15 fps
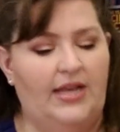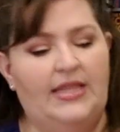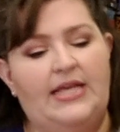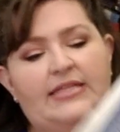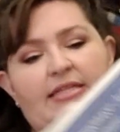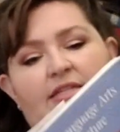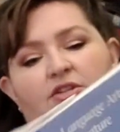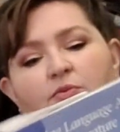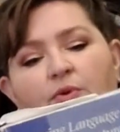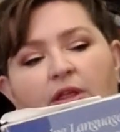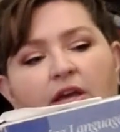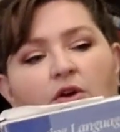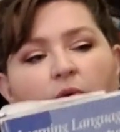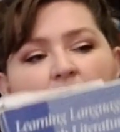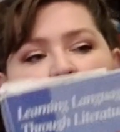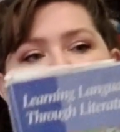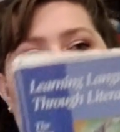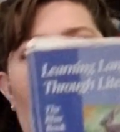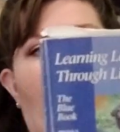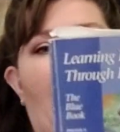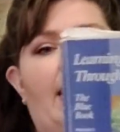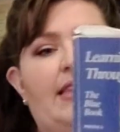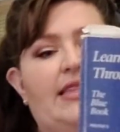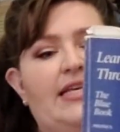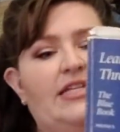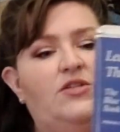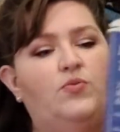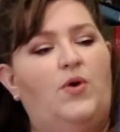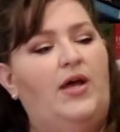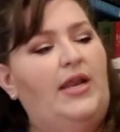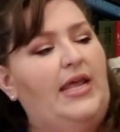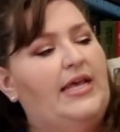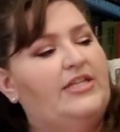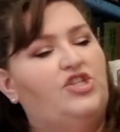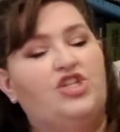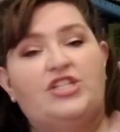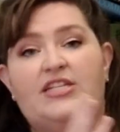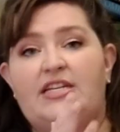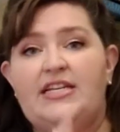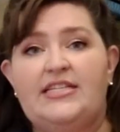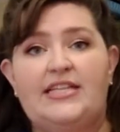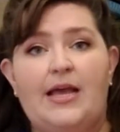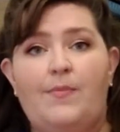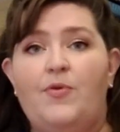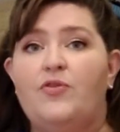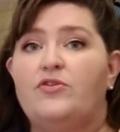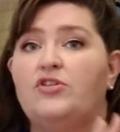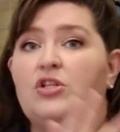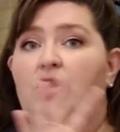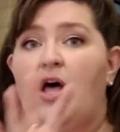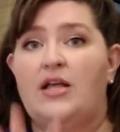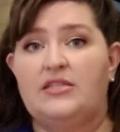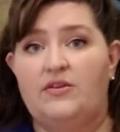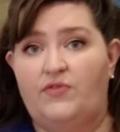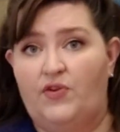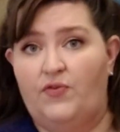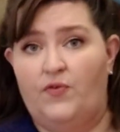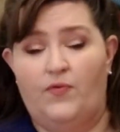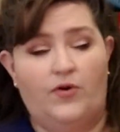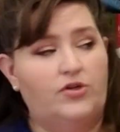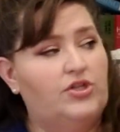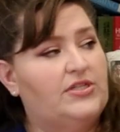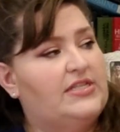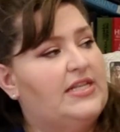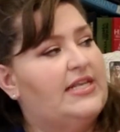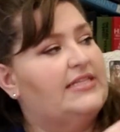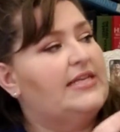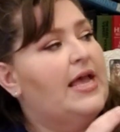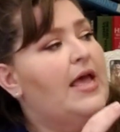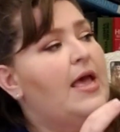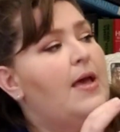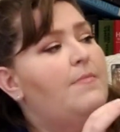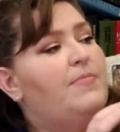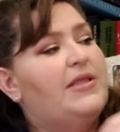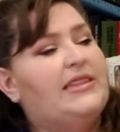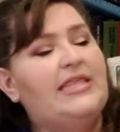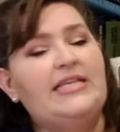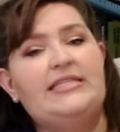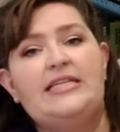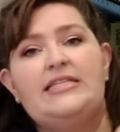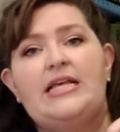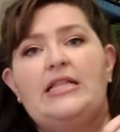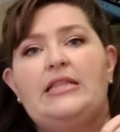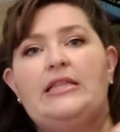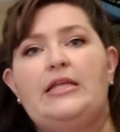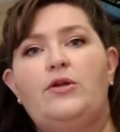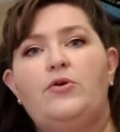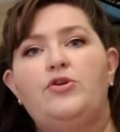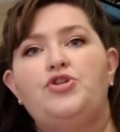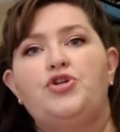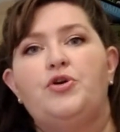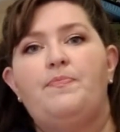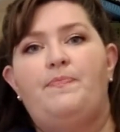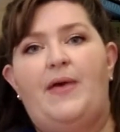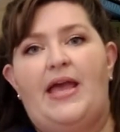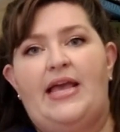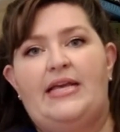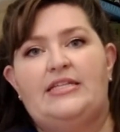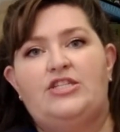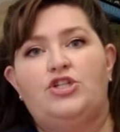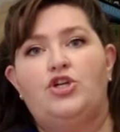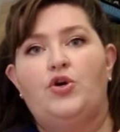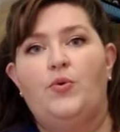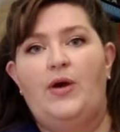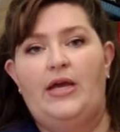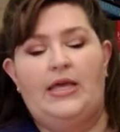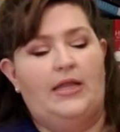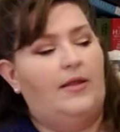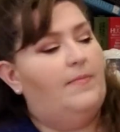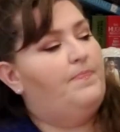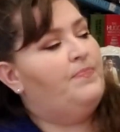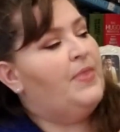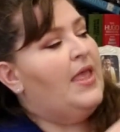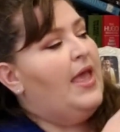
And this is a really great one. And this one is just an example. There's lots of different versions of this, but this is a literature-based curriculum.